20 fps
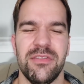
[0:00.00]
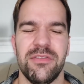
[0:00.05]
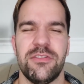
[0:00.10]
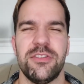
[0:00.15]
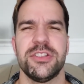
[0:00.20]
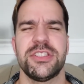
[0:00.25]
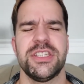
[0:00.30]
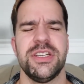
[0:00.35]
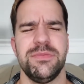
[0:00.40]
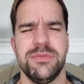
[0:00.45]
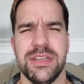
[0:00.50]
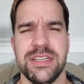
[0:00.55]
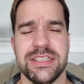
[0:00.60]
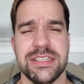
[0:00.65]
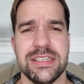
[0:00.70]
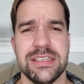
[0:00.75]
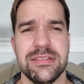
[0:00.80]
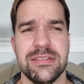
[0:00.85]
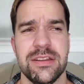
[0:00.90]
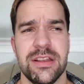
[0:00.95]
For some
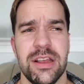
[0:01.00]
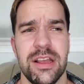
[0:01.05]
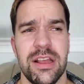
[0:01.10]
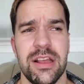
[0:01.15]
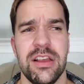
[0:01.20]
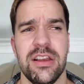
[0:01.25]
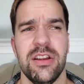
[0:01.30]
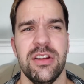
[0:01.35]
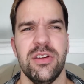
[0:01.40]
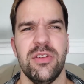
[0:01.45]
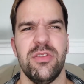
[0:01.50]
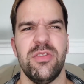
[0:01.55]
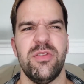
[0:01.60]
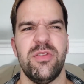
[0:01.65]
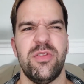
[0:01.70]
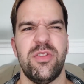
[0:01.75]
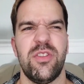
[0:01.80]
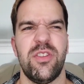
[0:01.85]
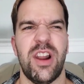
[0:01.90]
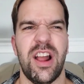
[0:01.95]
reason,
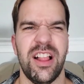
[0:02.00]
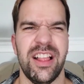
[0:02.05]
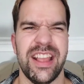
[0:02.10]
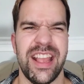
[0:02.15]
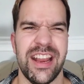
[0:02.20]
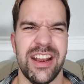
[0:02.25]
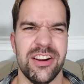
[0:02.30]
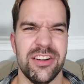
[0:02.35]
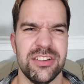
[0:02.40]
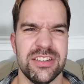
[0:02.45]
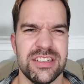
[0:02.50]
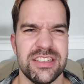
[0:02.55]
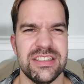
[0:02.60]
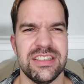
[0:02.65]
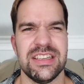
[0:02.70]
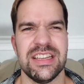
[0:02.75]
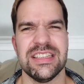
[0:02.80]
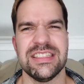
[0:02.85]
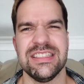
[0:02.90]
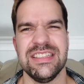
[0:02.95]
Feraligatr
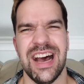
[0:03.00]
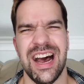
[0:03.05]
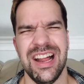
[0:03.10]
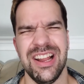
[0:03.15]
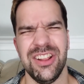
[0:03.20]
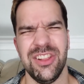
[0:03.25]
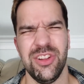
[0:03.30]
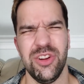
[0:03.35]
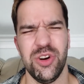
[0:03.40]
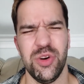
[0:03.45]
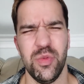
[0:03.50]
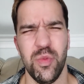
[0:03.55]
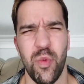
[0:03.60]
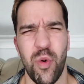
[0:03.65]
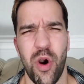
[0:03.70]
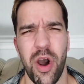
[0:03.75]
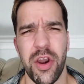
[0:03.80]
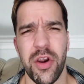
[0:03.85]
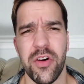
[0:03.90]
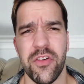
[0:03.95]
does not learn
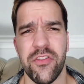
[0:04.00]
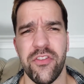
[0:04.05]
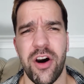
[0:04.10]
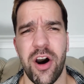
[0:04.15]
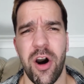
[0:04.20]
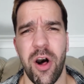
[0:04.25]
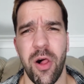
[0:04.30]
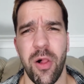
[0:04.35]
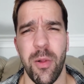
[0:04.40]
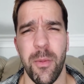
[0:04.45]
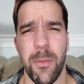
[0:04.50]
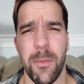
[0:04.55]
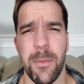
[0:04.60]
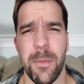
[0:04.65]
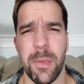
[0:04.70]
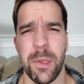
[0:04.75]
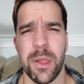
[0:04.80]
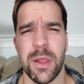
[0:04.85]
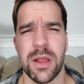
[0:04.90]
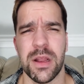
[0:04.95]
Waterfall.
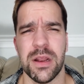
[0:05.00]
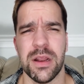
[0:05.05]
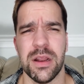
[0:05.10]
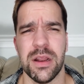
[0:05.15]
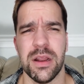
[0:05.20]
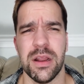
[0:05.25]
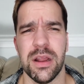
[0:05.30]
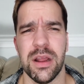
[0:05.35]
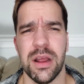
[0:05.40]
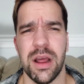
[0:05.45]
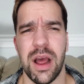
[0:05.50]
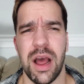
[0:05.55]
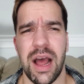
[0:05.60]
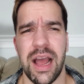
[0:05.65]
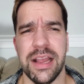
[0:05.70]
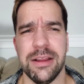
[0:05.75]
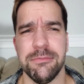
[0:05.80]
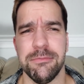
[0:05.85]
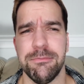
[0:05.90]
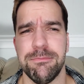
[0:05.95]

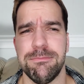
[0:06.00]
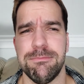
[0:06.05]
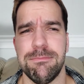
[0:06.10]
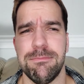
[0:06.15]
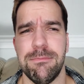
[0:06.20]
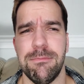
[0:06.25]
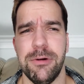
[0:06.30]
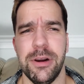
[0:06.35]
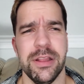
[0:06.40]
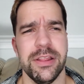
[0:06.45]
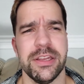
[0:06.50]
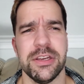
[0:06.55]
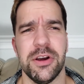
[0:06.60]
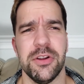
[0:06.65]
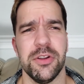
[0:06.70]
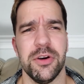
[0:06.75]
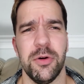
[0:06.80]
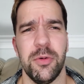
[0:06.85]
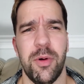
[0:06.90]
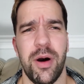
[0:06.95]
I really don't
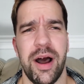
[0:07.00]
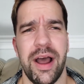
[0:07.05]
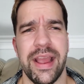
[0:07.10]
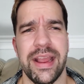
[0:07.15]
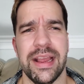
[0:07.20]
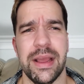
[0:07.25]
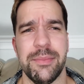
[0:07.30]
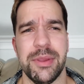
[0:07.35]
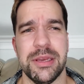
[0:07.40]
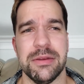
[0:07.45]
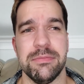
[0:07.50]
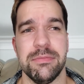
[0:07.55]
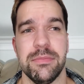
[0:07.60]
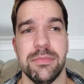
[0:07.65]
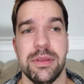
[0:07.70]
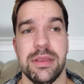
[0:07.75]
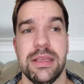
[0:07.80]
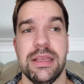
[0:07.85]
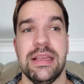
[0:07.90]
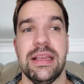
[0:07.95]
know why. I mean,
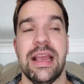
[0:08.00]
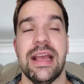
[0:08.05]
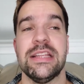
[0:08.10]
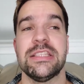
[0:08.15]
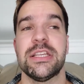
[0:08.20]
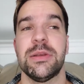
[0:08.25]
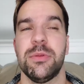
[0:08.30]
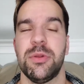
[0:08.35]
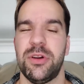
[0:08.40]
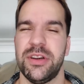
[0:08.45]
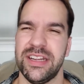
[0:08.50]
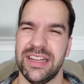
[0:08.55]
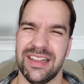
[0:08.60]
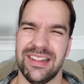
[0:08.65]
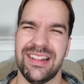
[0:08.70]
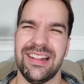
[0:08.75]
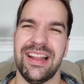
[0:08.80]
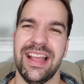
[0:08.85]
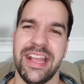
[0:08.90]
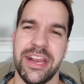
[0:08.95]
he ends up learning it
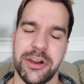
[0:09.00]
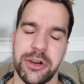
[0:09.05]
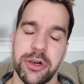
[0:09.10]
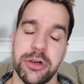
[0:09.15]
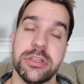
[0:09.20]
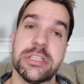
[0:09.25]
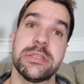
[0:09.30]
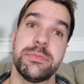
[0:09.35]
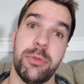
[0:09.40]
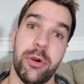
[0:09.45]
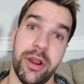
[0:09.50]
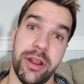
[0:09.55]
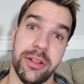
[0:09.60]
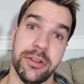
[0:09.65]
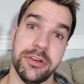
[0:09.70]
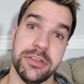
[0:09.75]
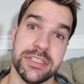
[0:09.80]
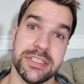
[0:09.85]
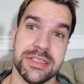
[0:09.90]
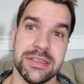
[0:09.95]
later,
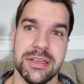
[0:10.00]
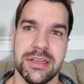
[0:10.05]
spoilers.